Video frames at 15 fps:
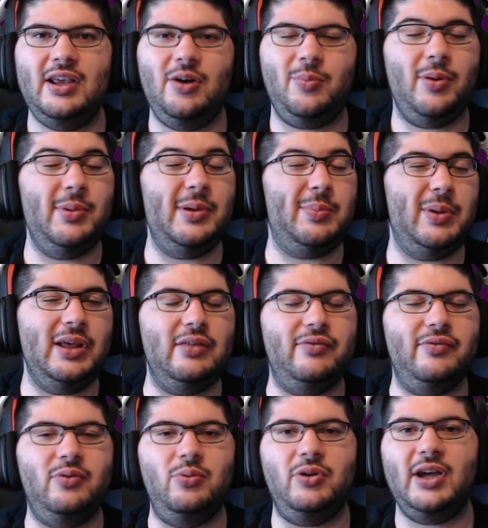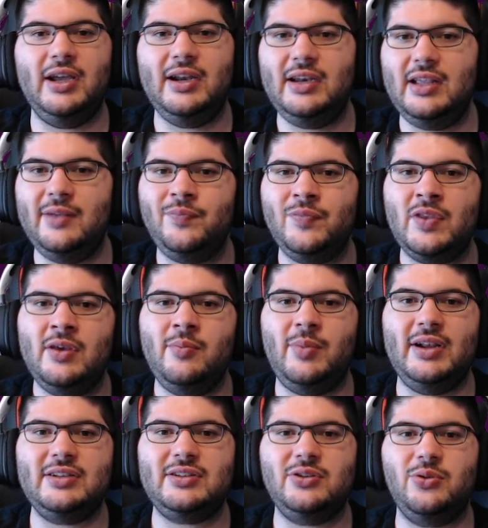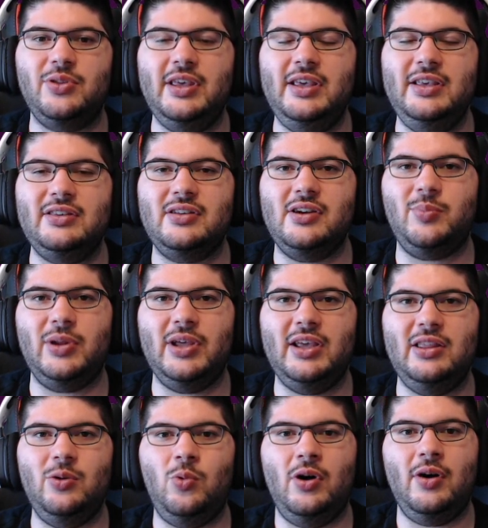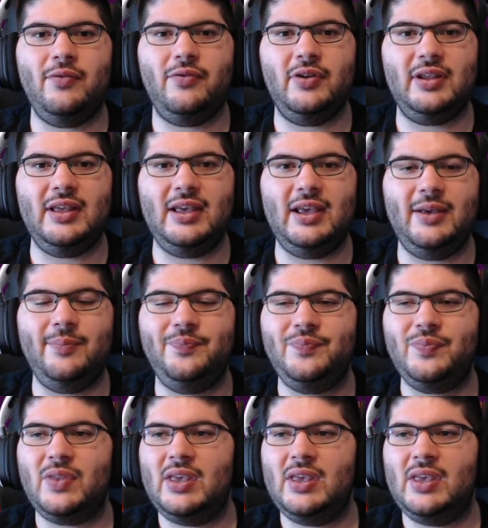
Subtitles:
He'll probably play the full 90, but I still think he's going to play in the Watford game.